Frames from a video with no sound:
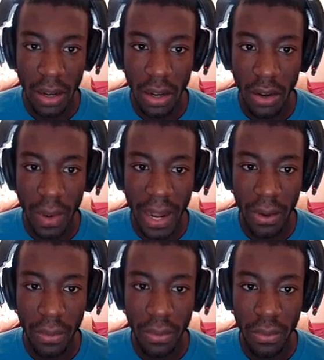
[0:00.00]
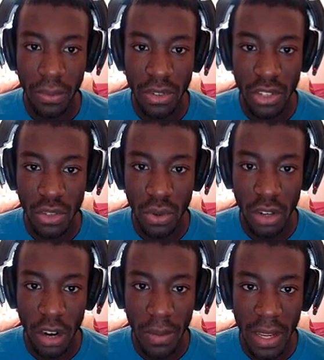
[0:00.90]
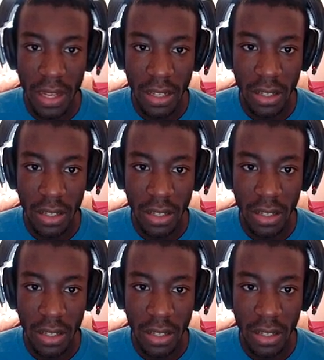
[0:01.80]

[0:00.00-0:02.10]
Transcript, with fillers: oh wow. Sword Kirby?